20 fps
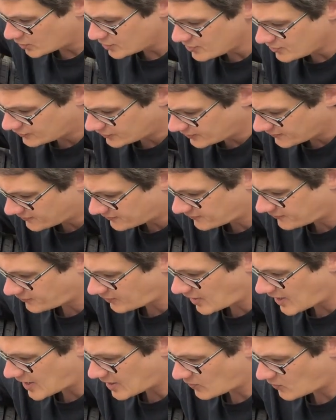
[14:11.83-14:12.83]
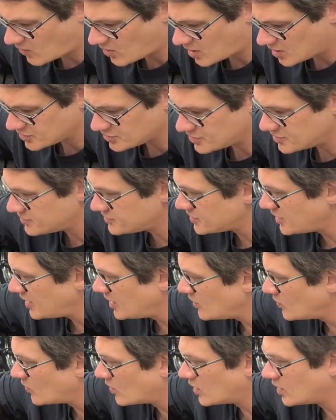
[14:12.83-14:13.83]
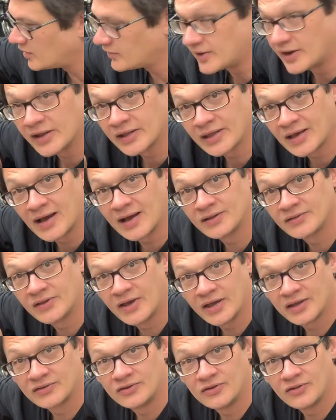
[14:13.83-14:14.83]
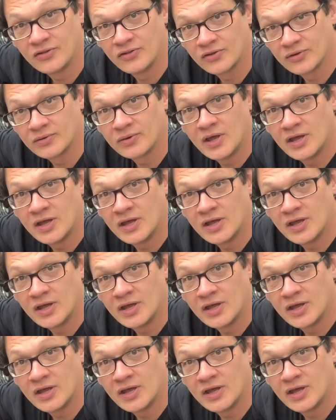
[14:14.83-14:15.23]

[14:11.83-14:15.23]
using flat washers anywhere that it contacts either the